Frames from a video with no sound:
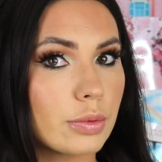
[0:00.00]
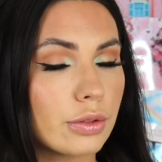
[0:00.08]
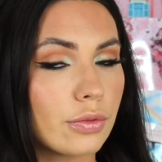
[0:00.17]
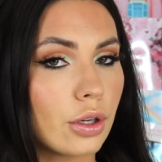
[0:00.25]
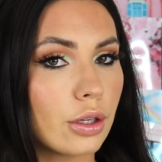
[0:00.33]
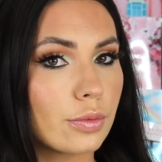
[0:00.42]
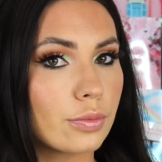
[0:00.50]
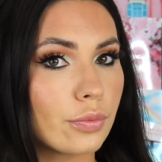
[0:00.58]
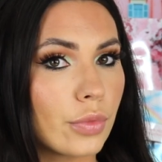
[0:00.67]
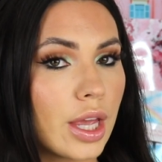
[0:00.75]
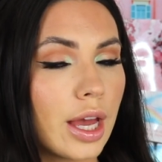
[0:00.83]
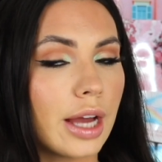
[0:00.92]
beautiful.
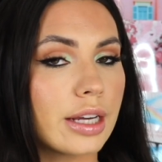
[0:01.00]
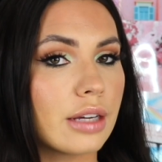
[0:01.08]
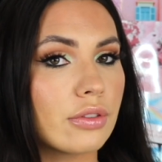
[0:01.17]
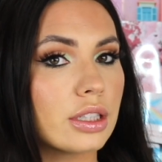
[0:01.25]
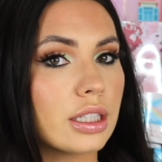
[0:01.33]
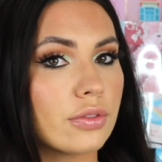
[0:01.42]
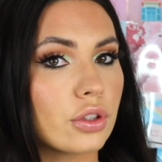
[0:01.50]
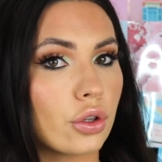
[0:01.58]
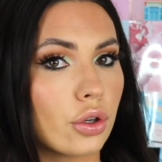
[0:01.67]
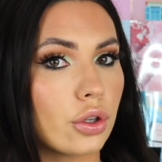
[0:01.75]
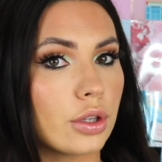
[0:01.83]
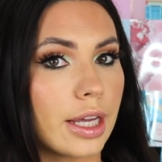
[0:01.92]
I never leave the
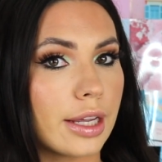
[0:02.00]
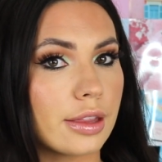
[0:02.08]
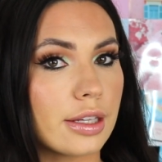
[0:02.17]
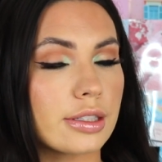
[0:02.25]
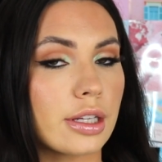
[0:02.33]
curl like this.